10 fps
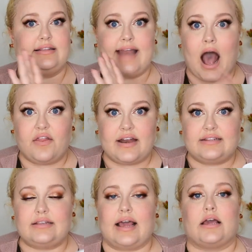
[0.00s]
Now that
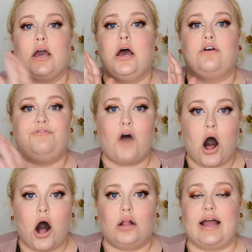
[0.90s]
it's like
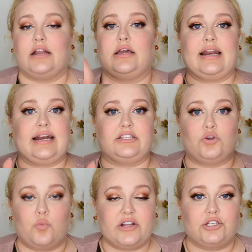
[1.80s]
fall and getting
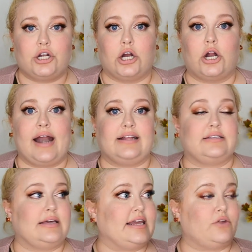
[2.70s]
into winter and it's
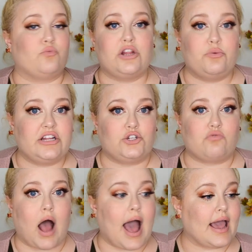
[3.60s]
getting really, really
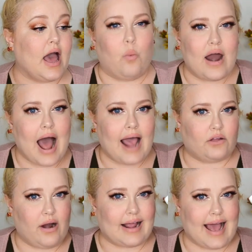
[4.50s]
dry, what
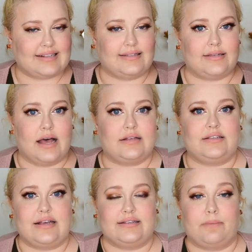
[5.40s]
hyaluronic acid does
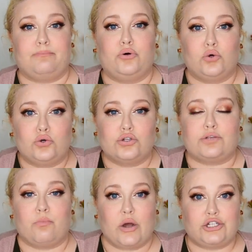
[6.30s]
is it pulls
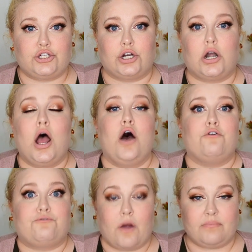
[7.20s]
moisture
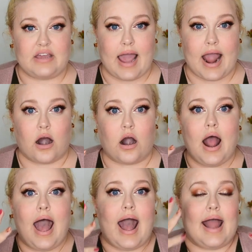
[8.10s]
from the air
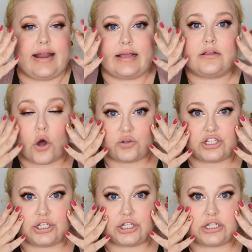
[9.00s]
and it goes
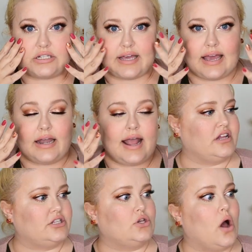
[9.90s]
into your skin.
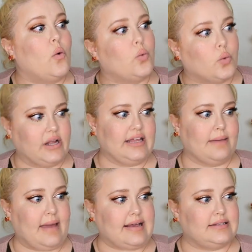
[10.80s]
It's really
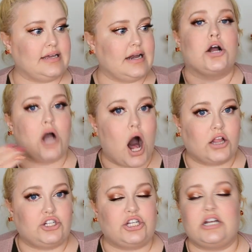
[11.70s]
amazing.
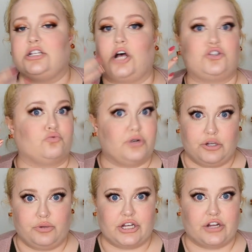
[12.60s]
Collagen is also
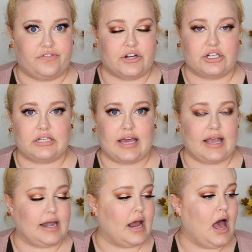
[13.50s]
really, really good for your
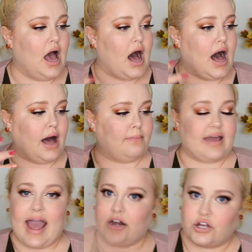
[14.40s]
skin um,
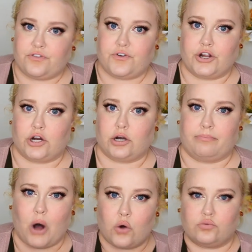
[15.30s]
and good for your
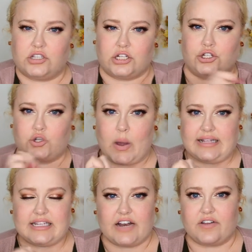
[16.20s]
bones and
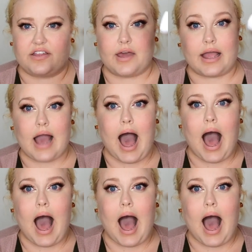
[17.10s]
joints and everything.